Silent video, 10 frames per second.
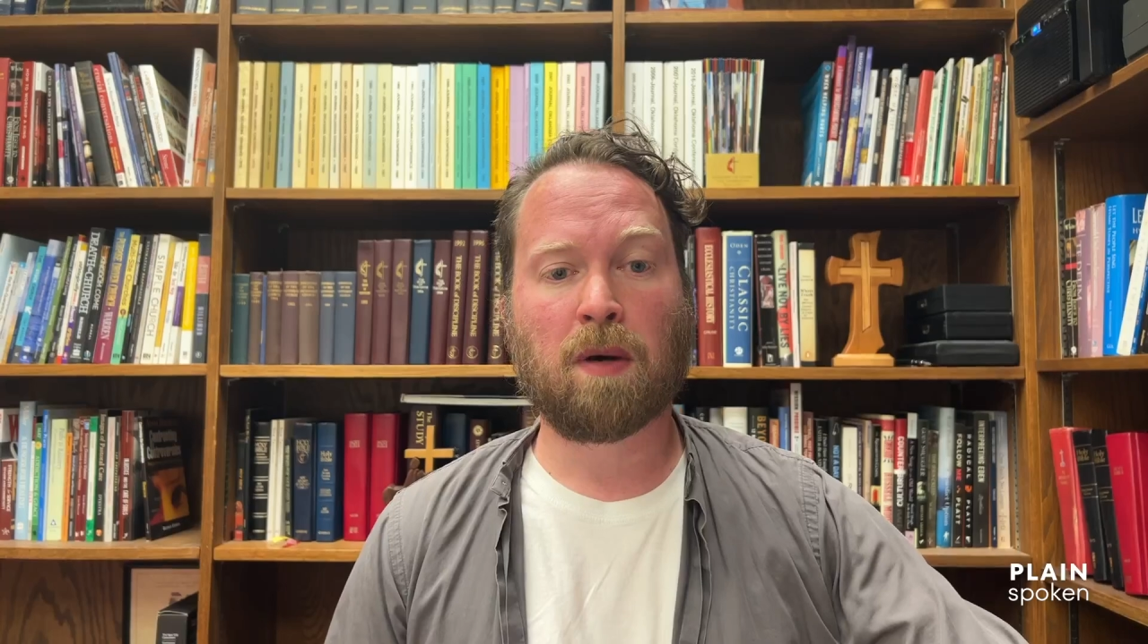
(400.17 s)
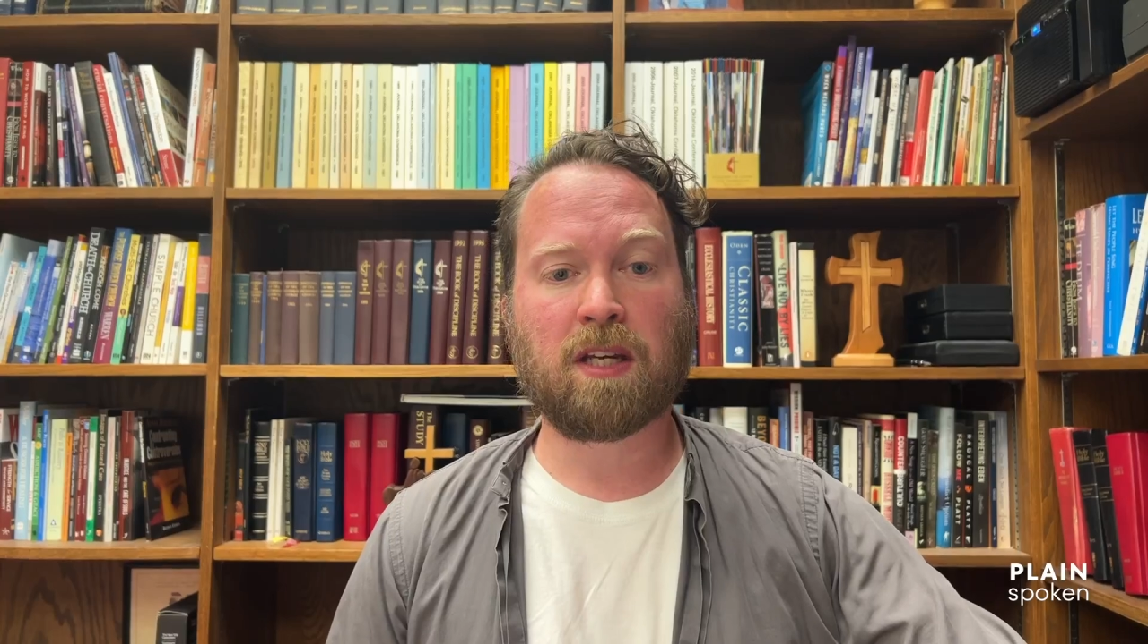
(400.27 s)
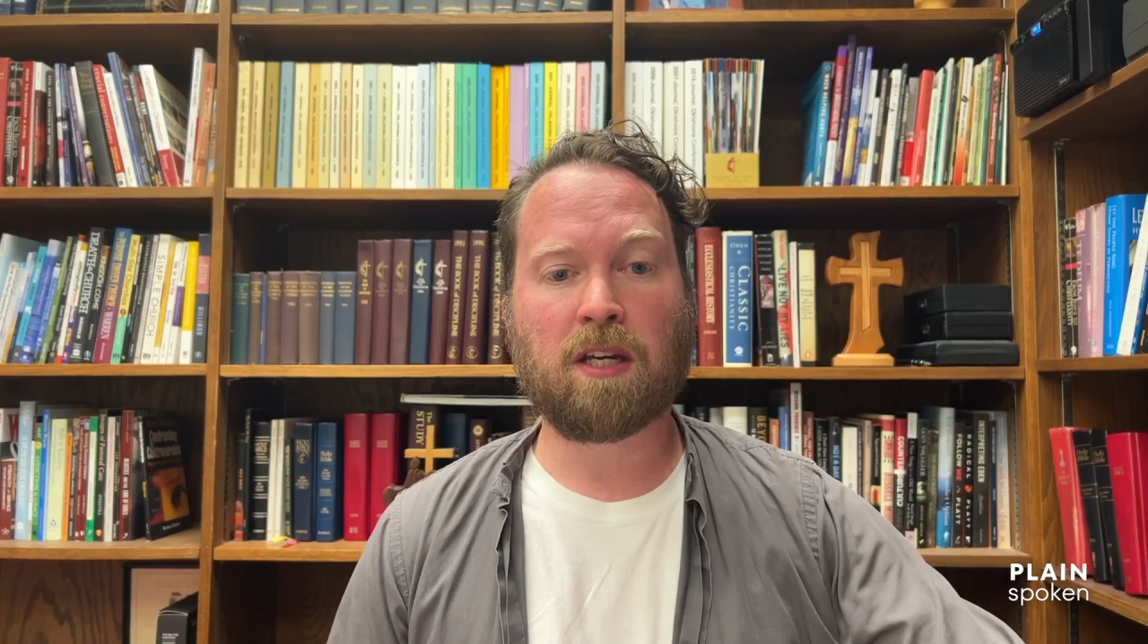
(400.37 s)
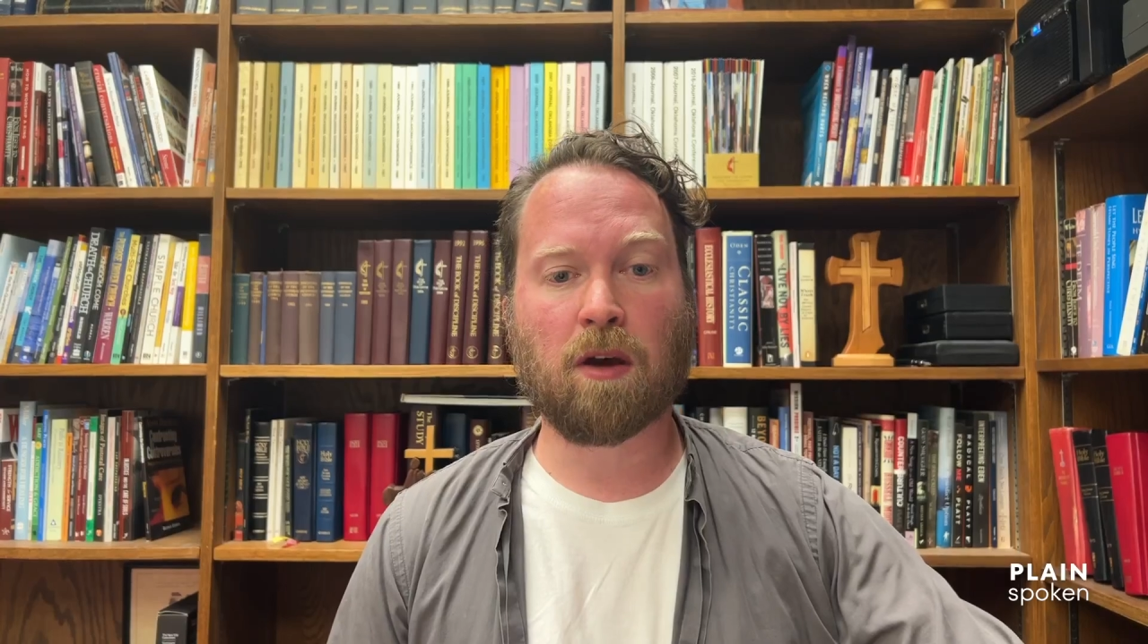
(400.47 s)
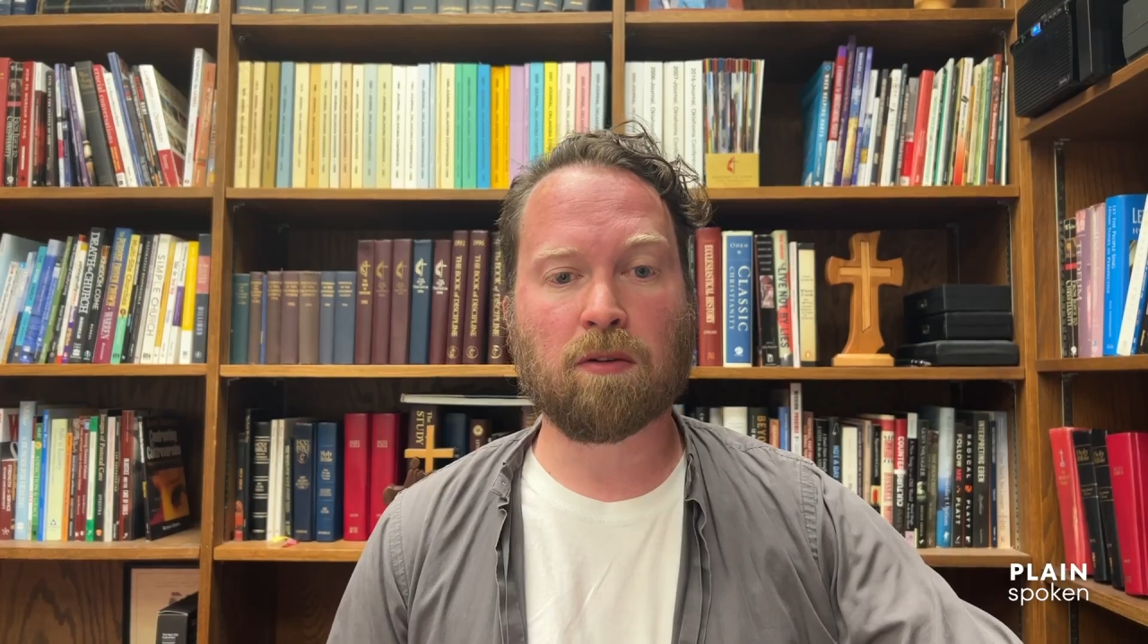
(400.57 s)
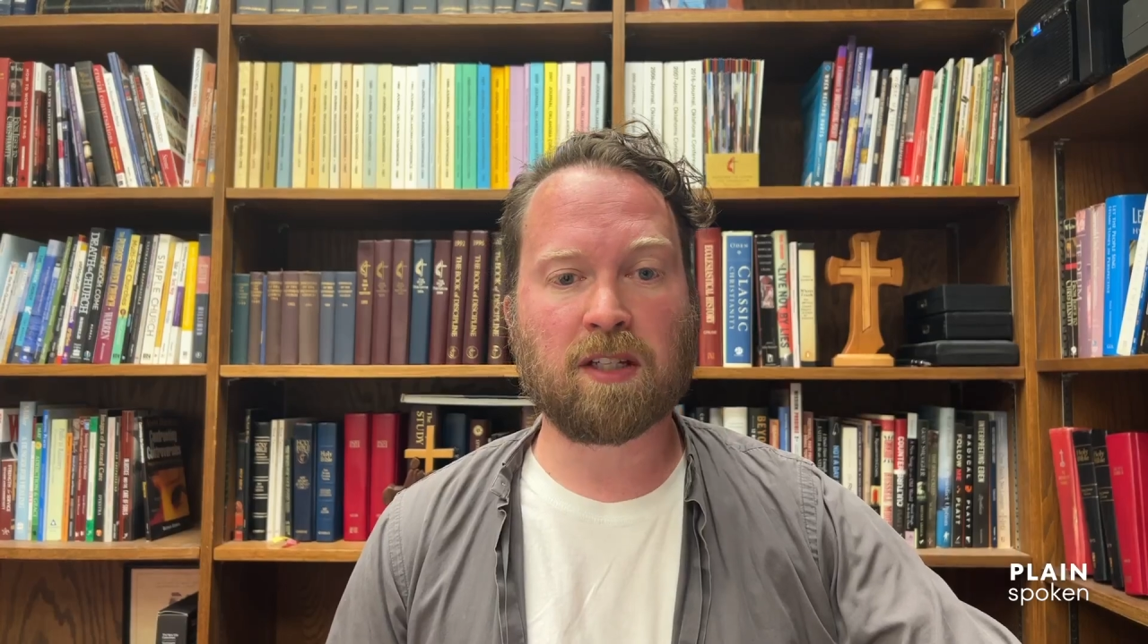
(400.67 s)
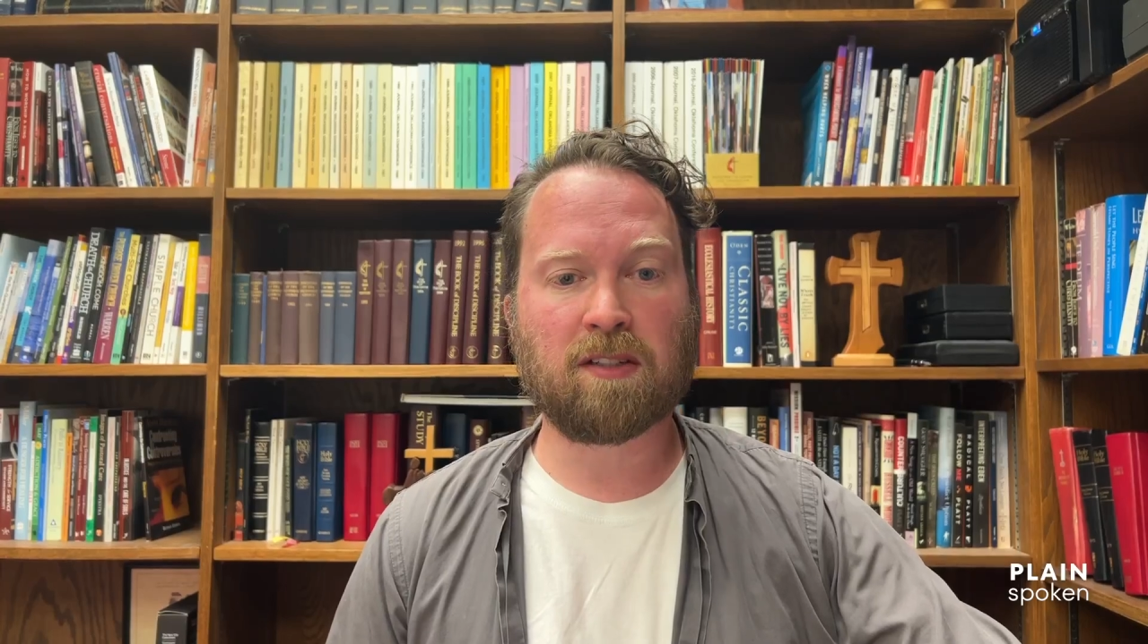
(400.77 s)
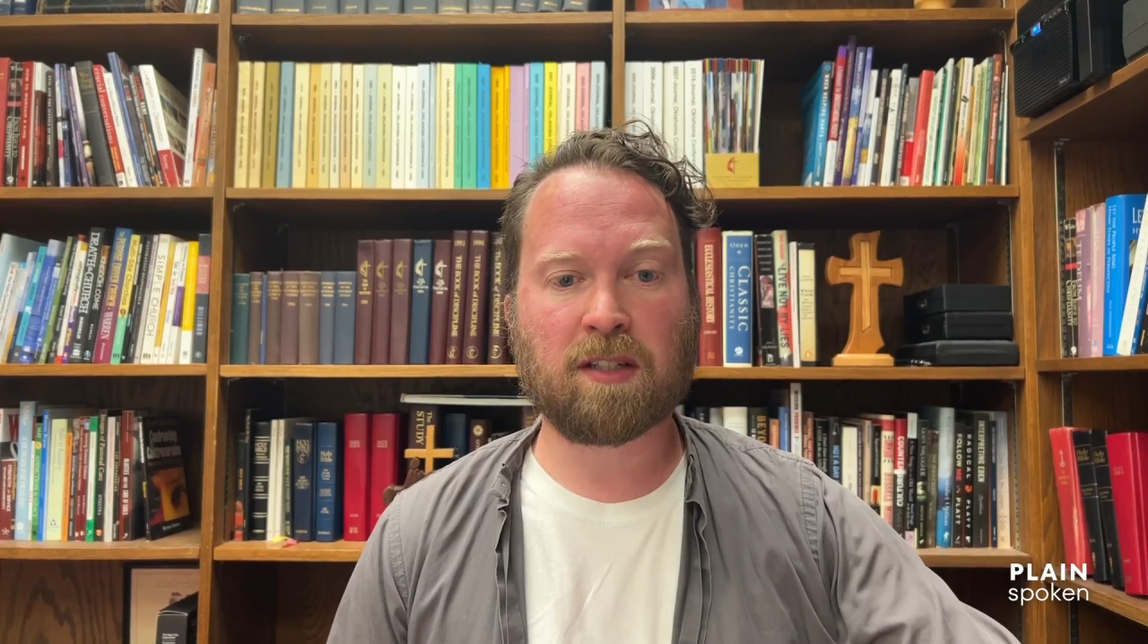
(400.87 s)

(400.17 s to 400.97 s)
but he only